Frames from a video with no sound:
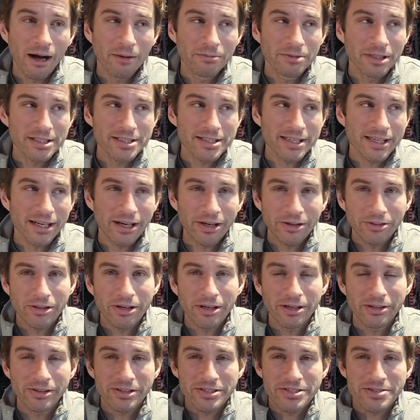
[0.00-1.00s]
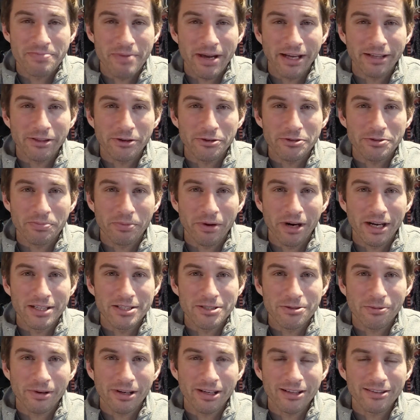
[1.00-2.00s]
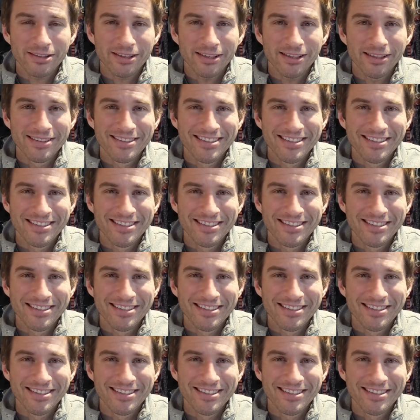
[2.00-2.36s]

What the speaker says: Let's get out there and let's make those brains wrinkly.